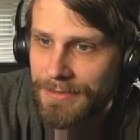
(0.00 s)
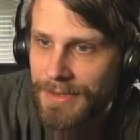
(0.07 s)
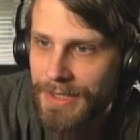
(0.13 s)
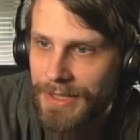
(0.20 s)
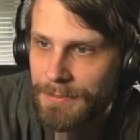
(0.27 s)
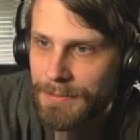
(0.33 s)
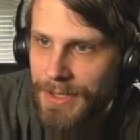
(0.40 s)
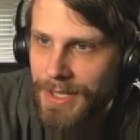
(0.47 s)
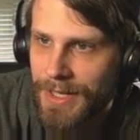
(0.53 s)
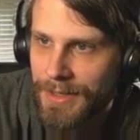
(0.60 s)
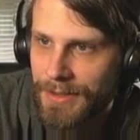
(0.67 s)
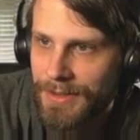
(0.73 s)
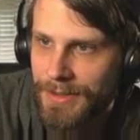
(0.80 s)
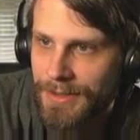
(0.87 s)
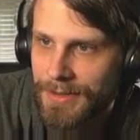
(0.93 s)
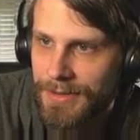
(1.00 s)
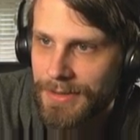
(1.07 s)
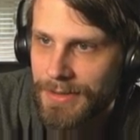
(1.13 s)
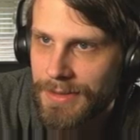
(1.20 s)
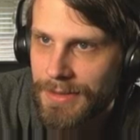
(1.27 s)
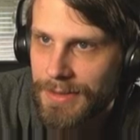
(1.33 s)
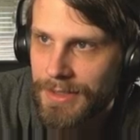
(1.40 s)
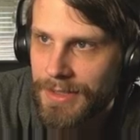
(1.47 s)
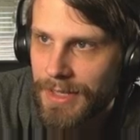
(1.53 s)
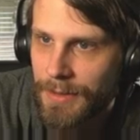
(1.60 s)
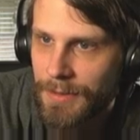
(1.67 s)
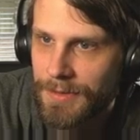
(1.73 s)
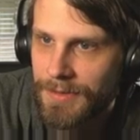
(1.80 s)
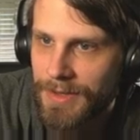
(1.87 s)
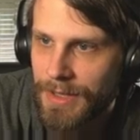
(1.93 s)
They can block
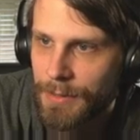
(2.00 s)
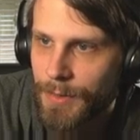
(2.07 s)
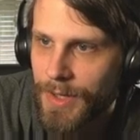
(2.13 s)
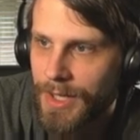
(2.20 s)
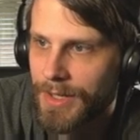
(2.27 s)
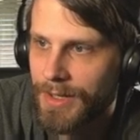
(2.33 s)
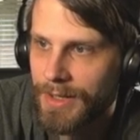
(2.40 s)
however they want,